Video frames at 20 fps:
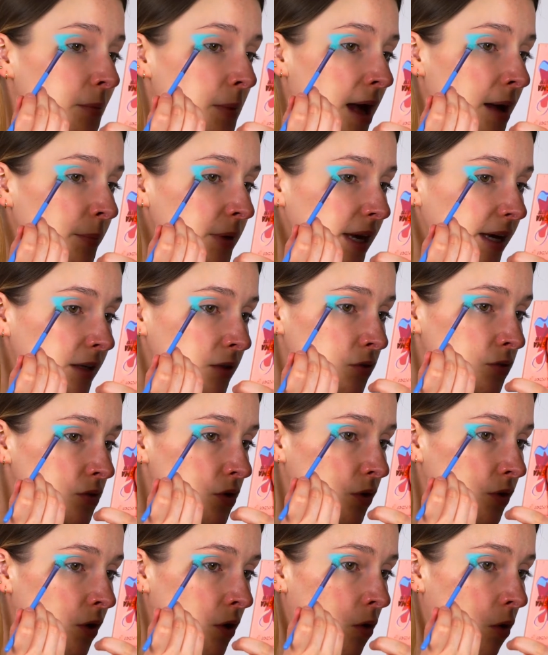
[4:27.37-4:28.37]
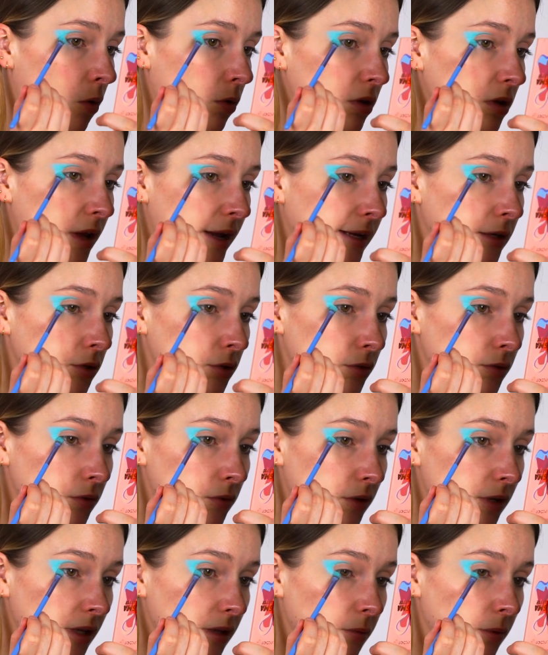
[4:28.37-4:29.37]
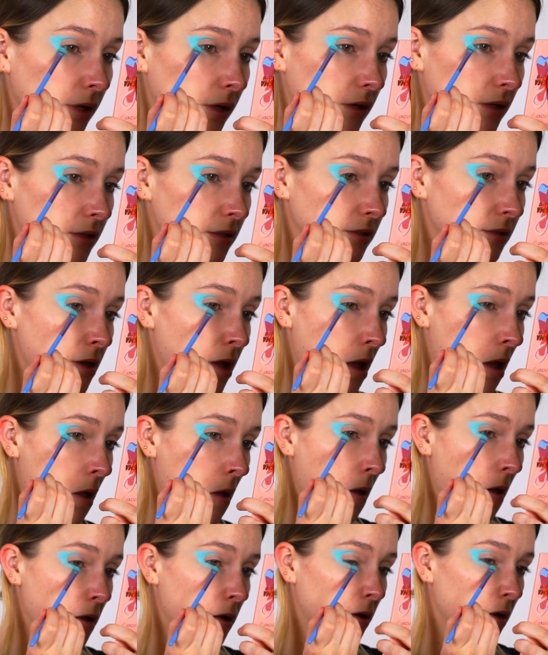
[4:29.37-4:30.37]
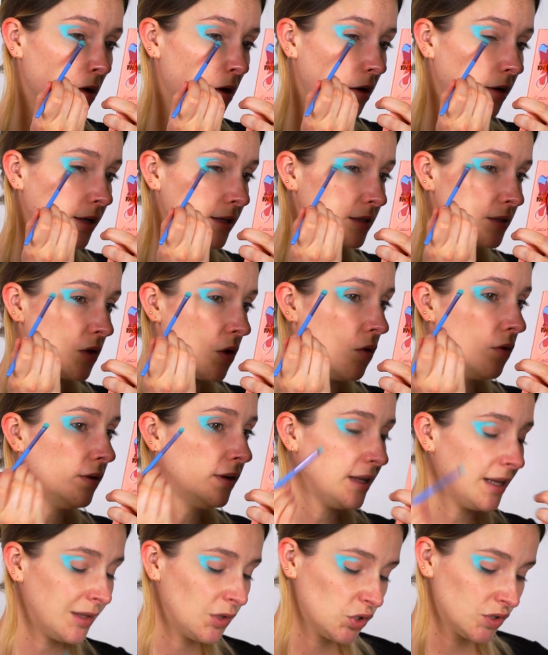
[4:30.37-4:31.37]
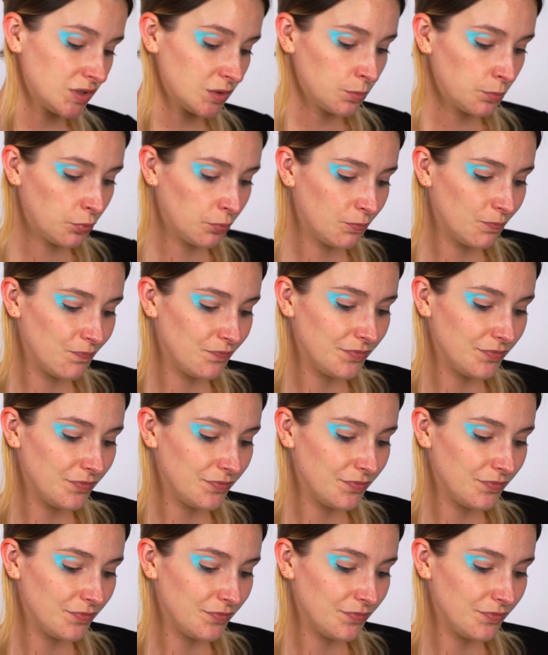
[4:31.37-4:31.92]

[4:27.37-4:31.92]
I'm happy I used the kohl liner underneath because on its own it's